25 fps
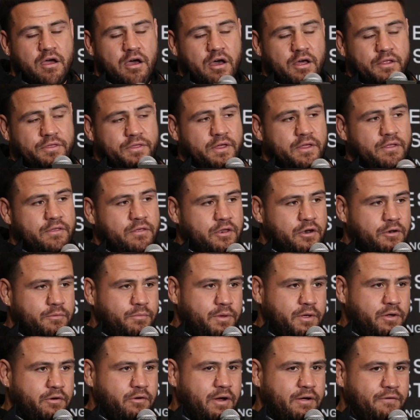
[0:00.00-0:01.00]
I think it's going to
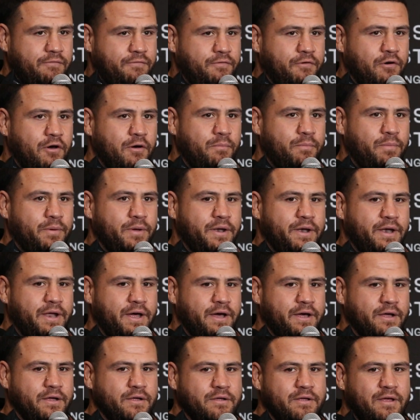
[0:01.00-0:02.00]
be a great fight, but
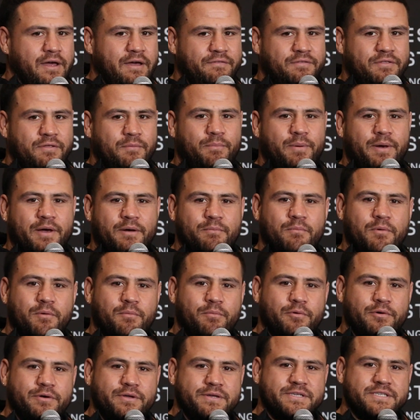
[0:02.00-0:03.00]
I have to back my
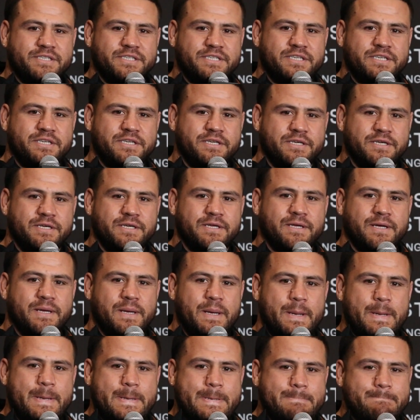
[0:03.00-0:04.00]
boy Izzy.
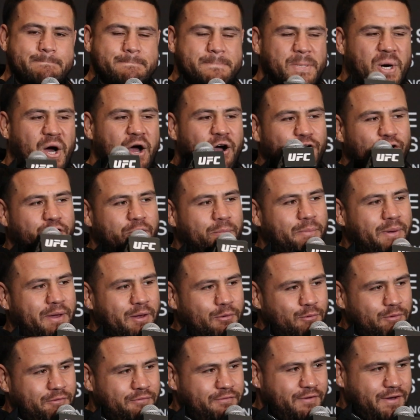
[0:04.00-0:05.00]
I got a
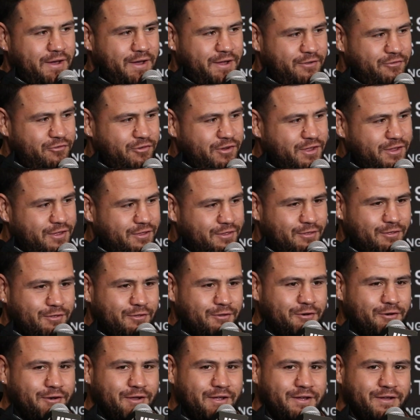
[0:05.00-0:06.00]
bet with Dricus
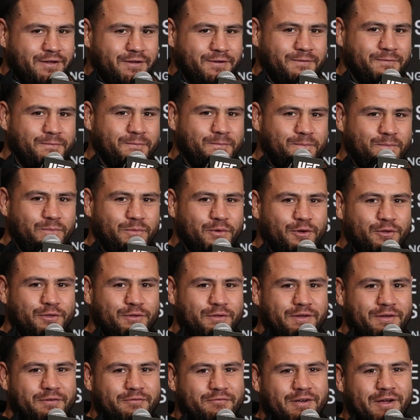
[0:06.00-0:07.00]
on
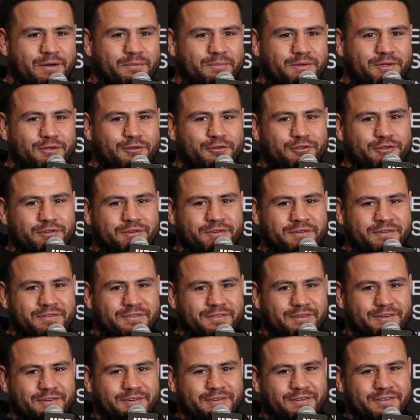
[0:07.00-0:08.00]
the rugby union,
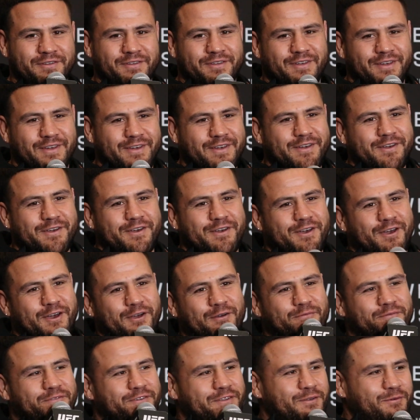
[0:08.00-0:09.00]
so
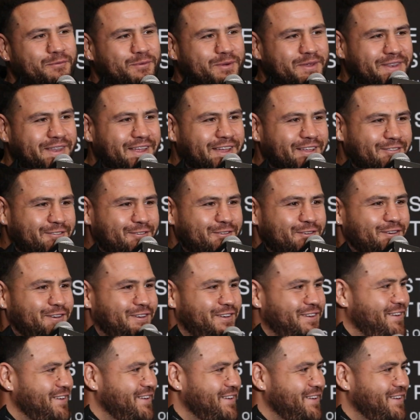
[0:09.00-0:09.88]
hopefully you win that too.